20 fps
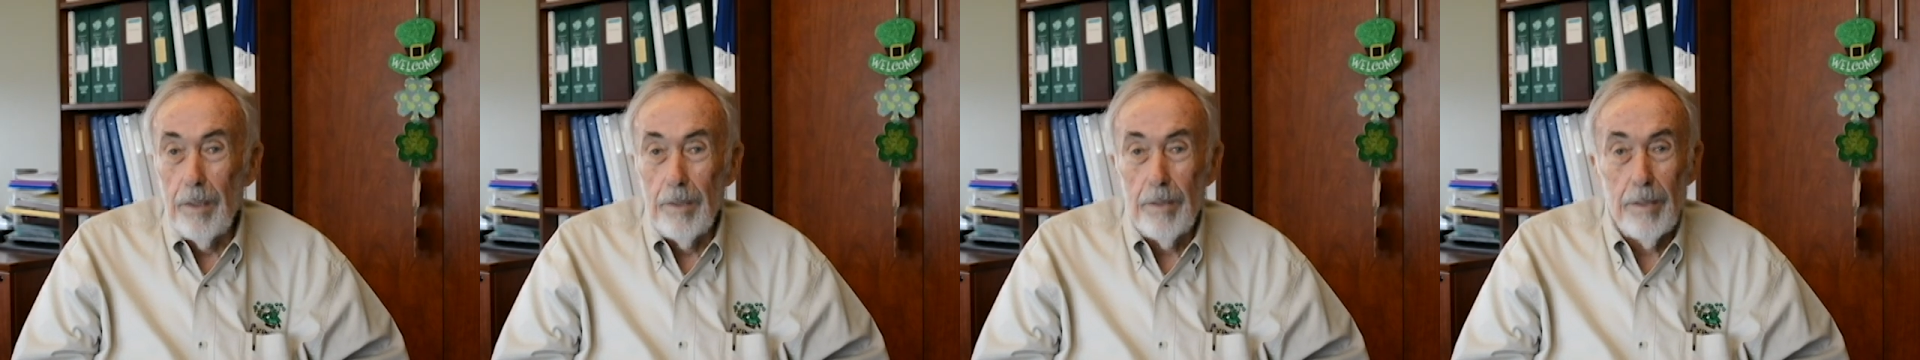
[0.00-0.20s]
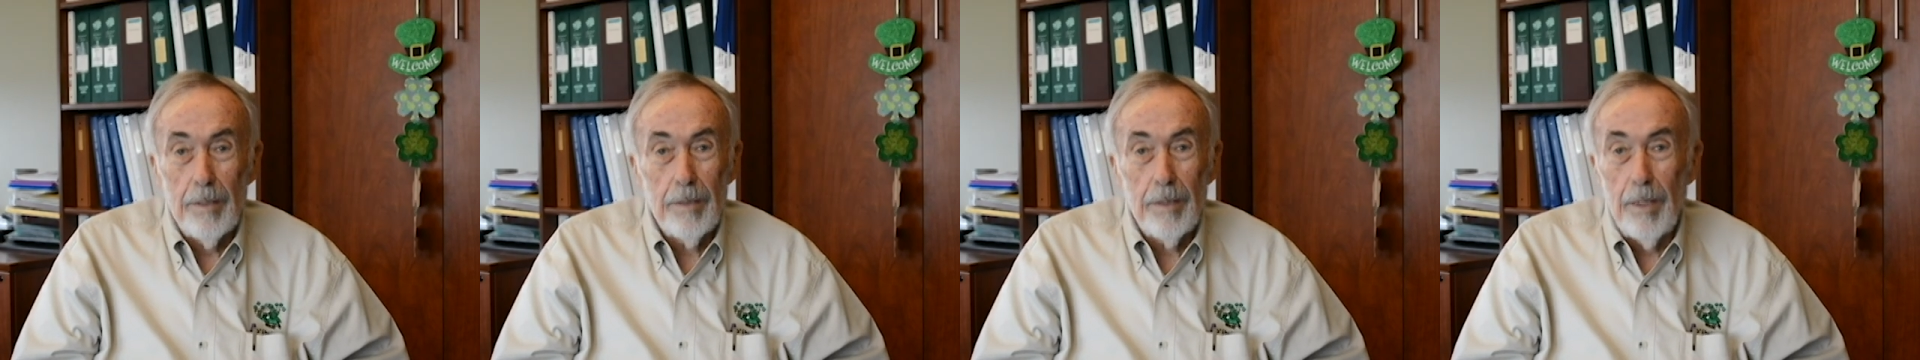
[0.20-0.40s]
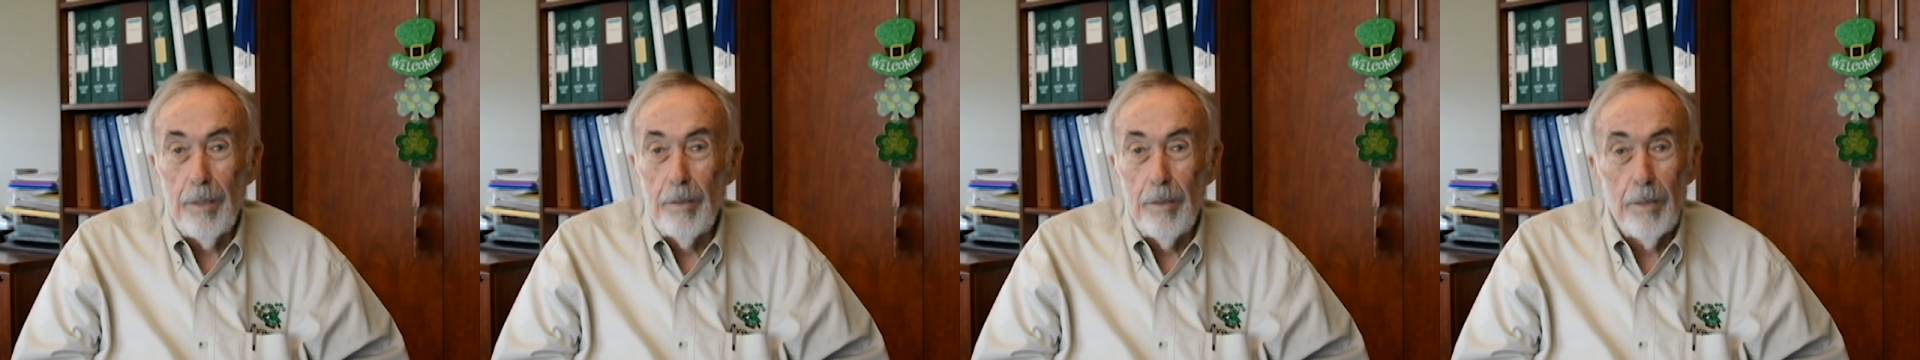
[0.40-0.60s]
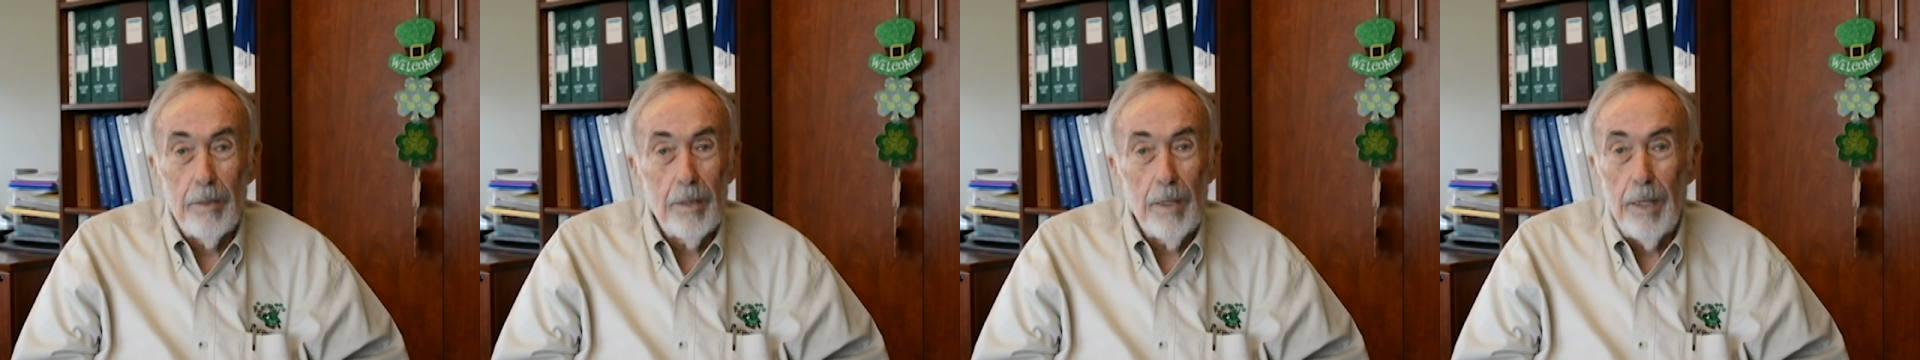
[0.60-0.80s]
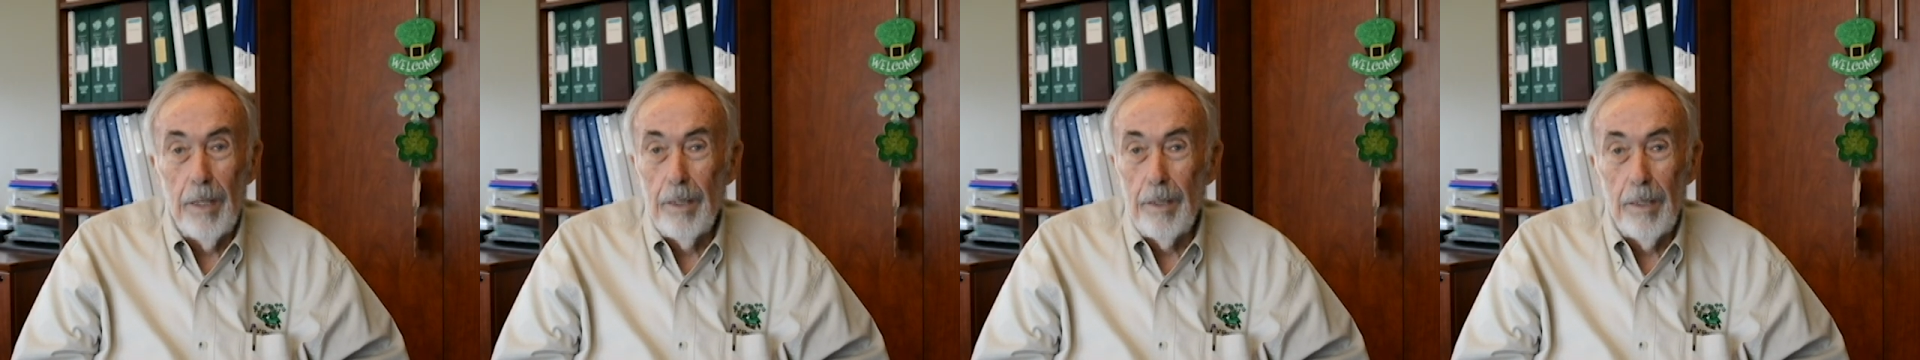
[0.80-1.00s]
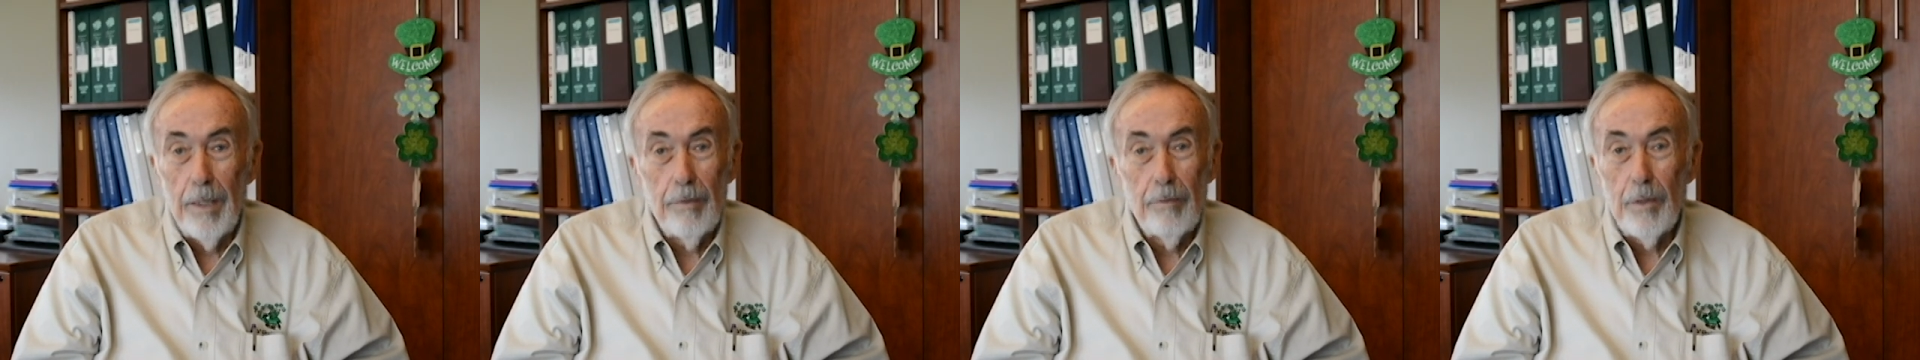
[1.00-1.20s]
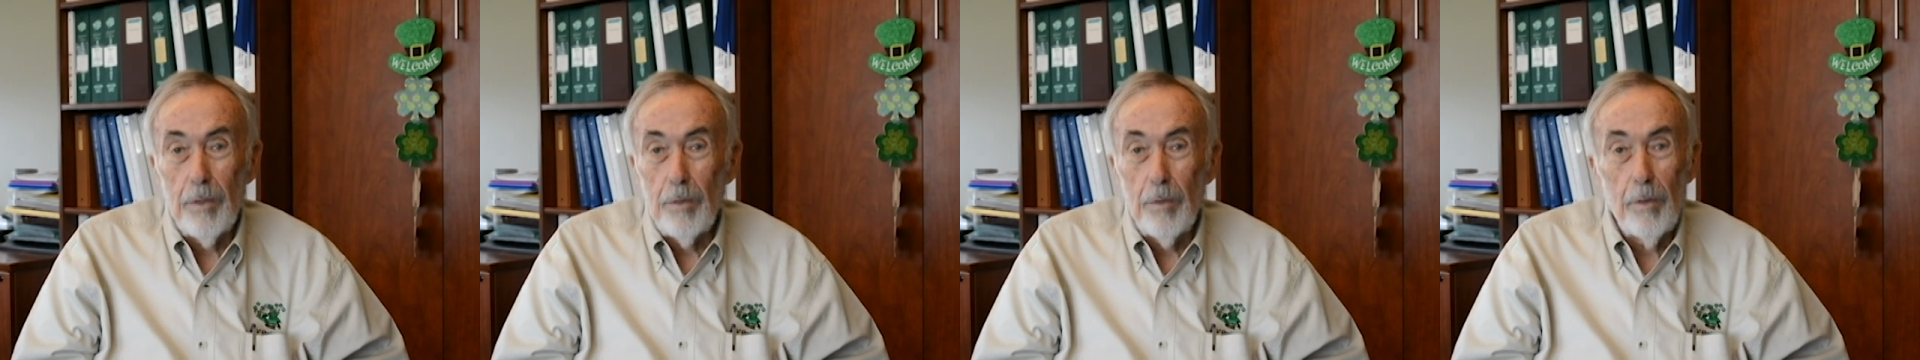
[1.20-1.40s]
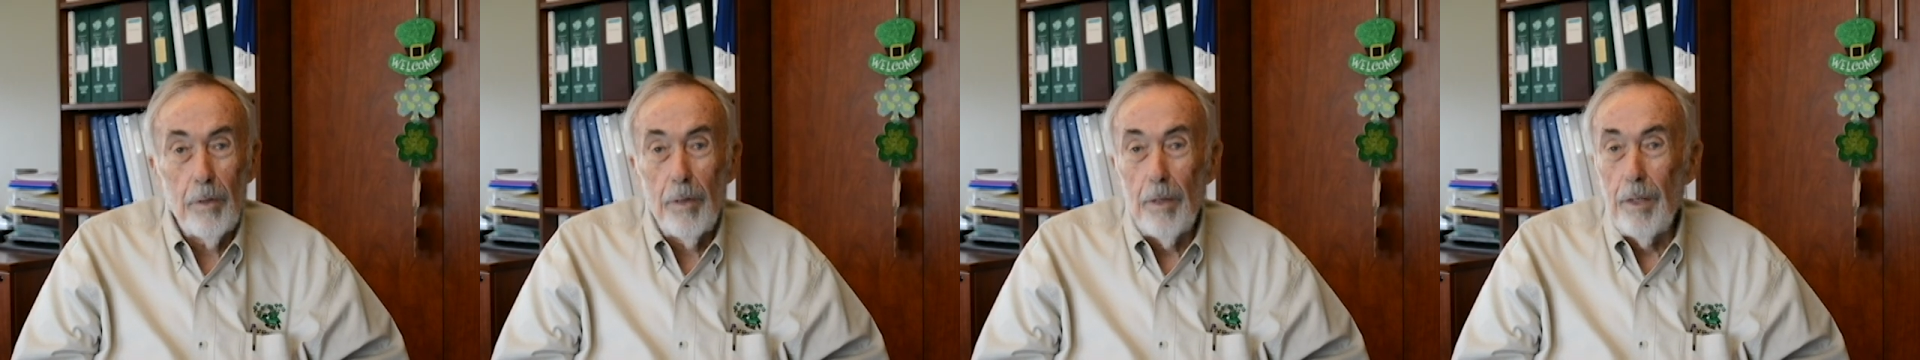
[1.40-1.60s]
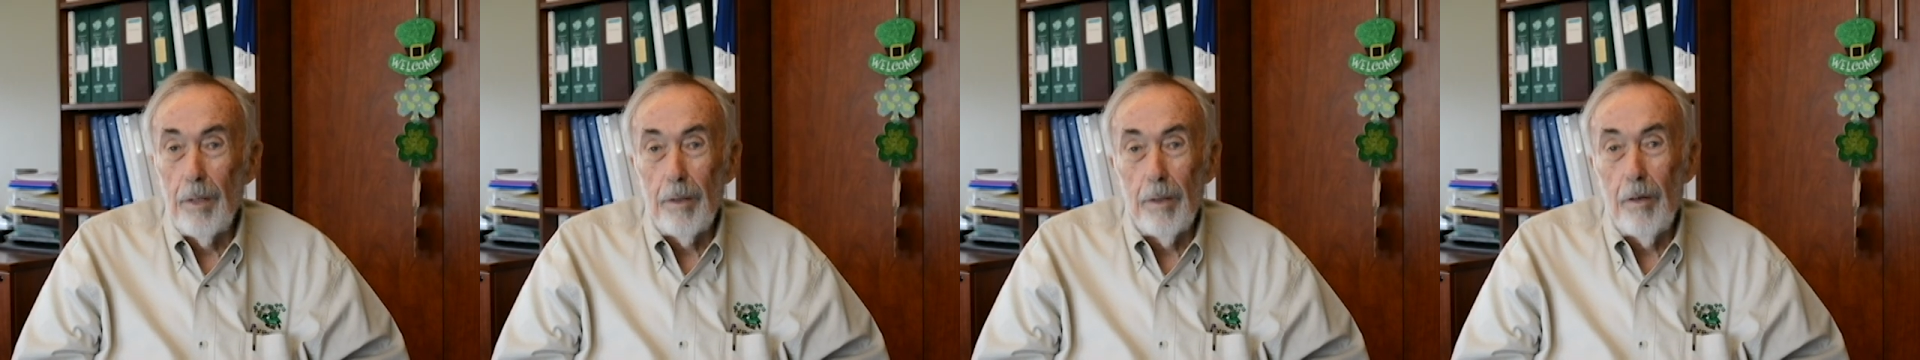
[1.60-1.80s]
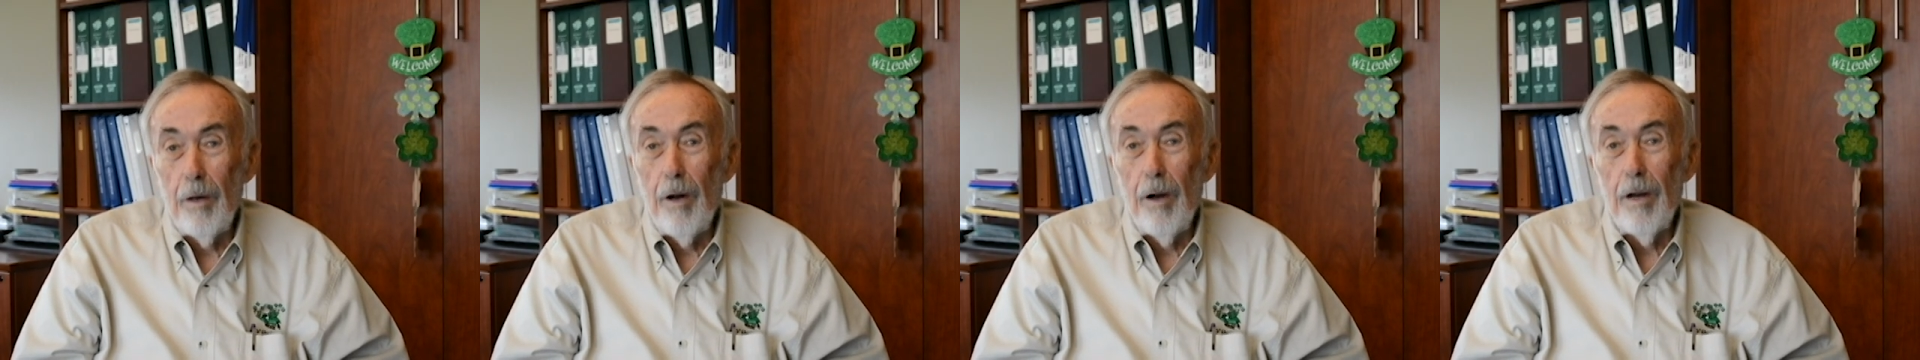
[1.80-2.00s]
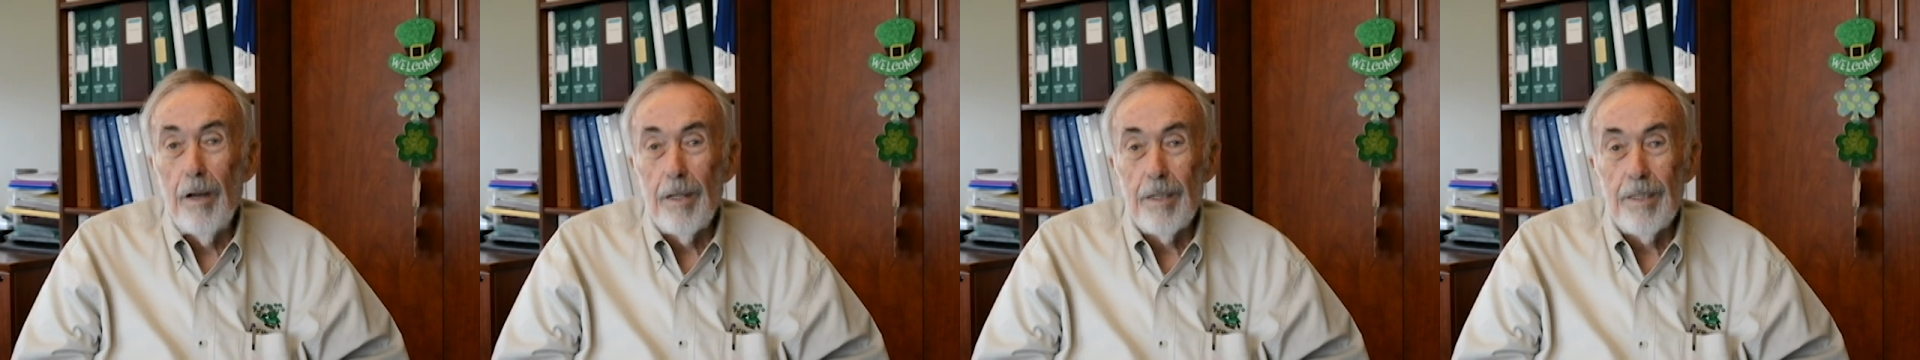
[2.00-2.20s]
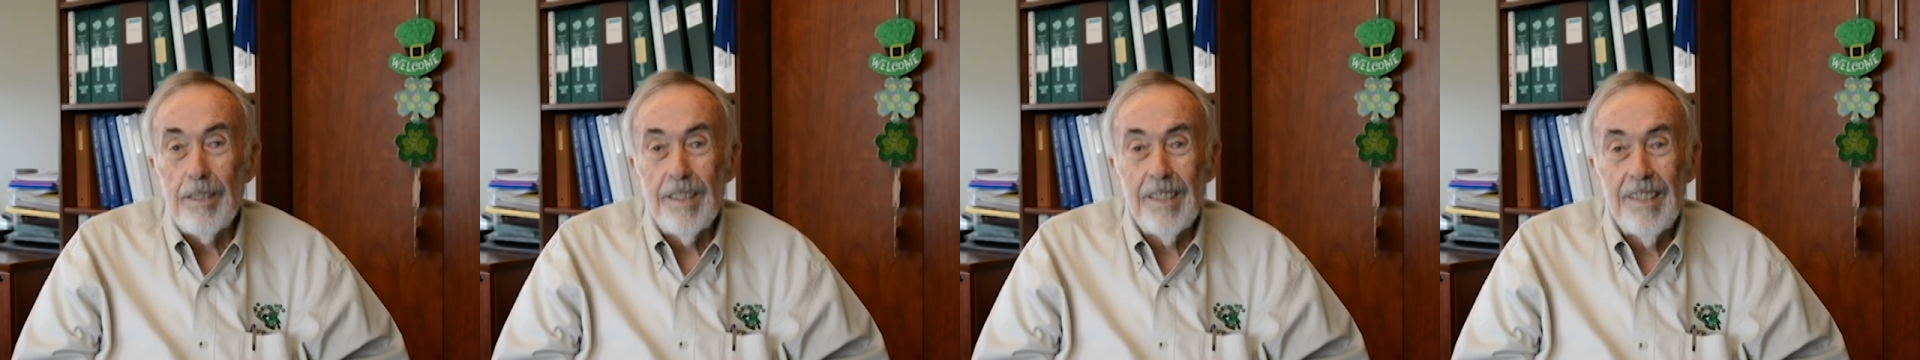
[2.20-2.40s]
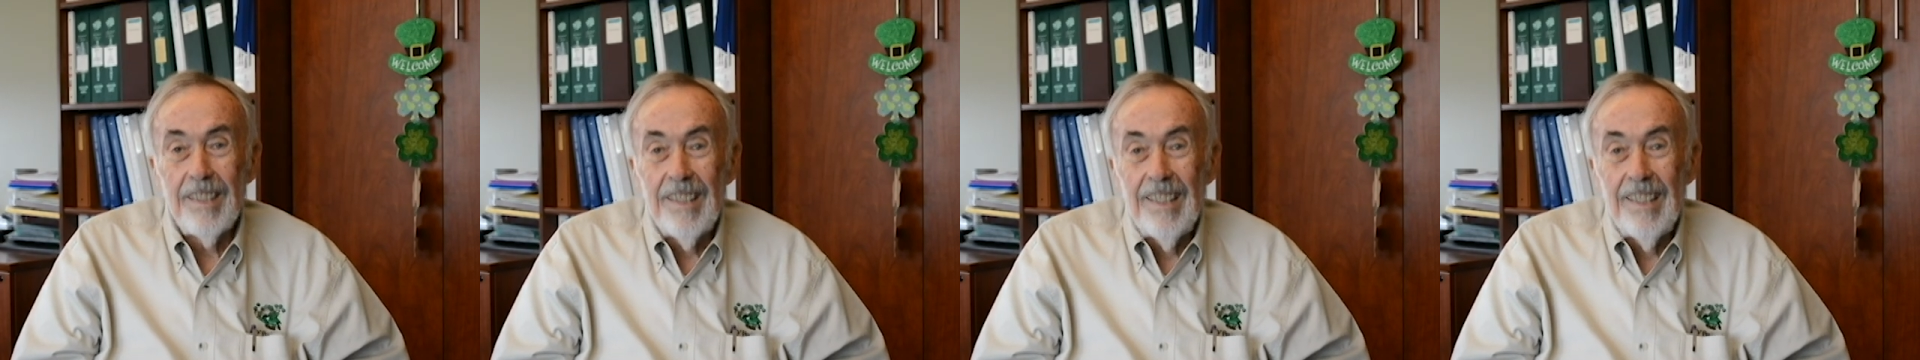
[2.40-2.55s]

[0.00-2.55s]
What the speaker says: He says, I just can't give it to you at cost.